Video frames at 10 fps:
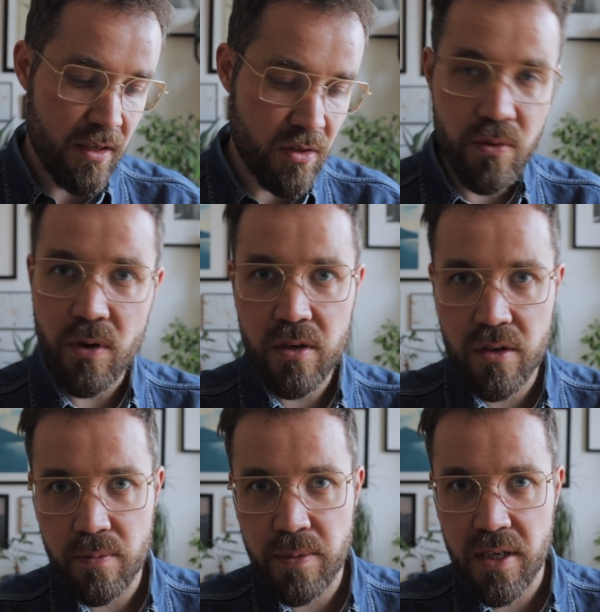you are going
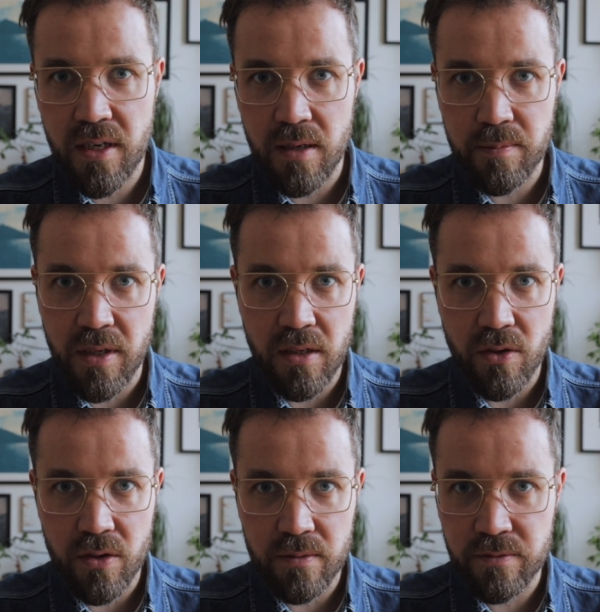to pick up a
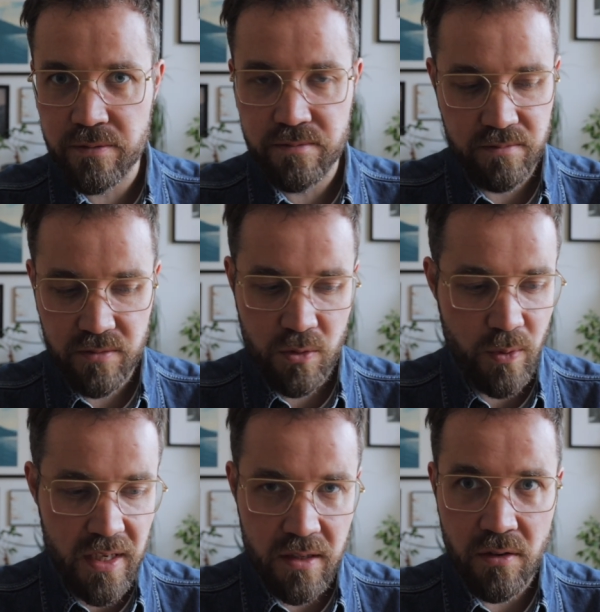lot of
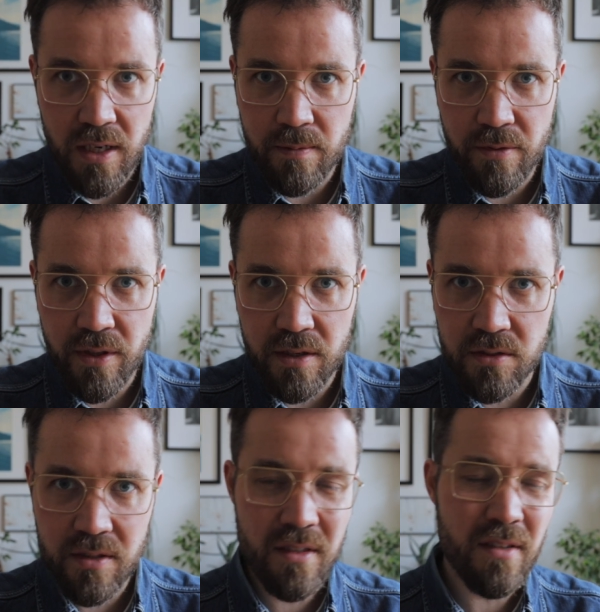sweat and grime and things
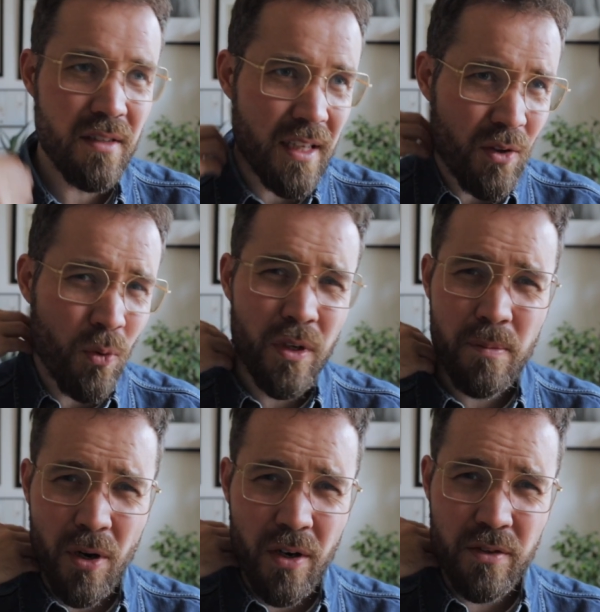because this is like the only
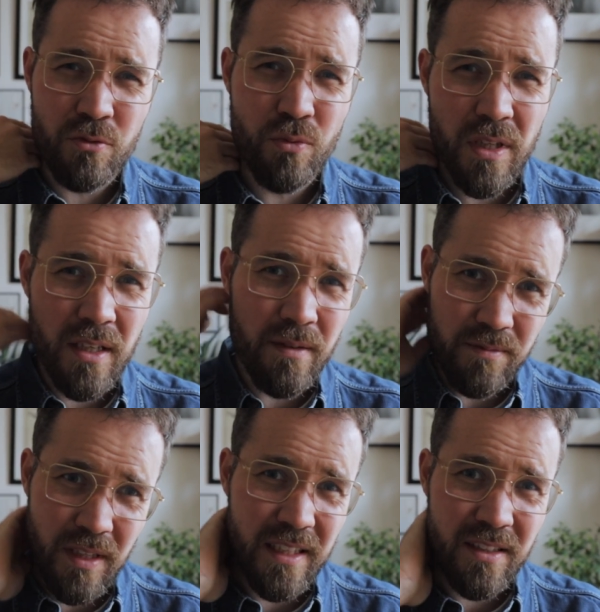part that's really
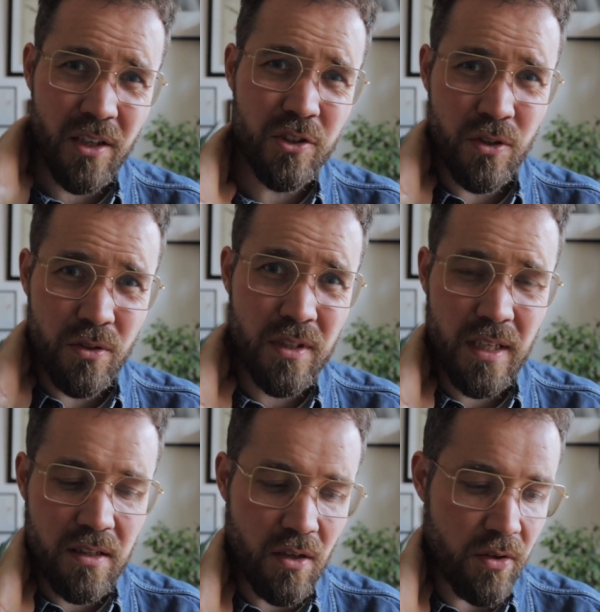like touching your
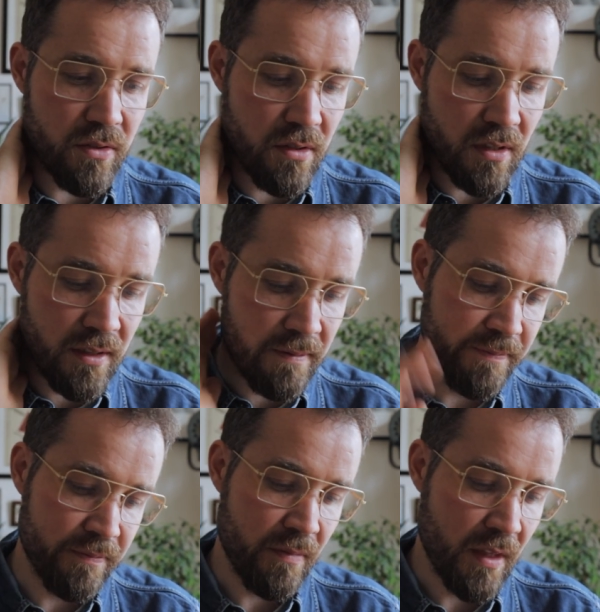skin constantly.
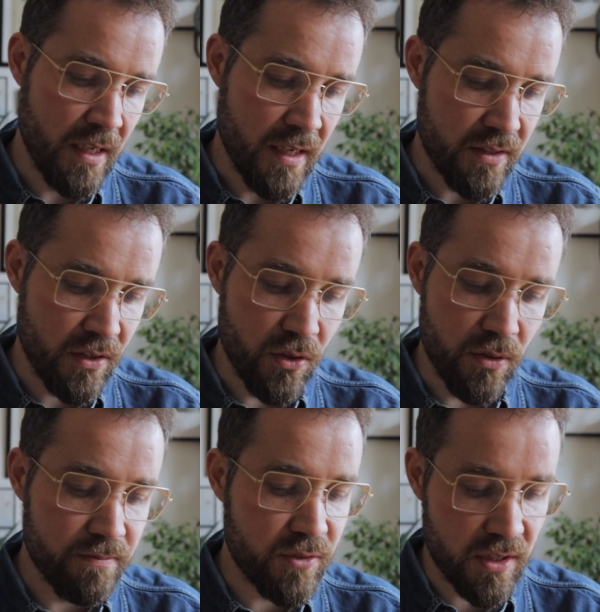
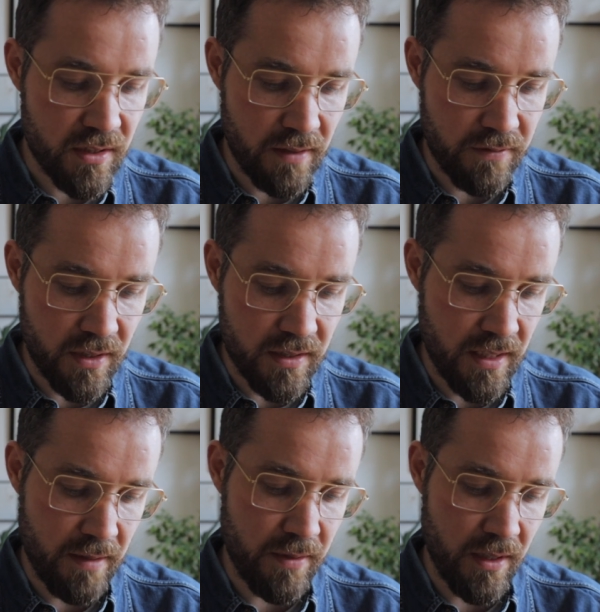So just have to accept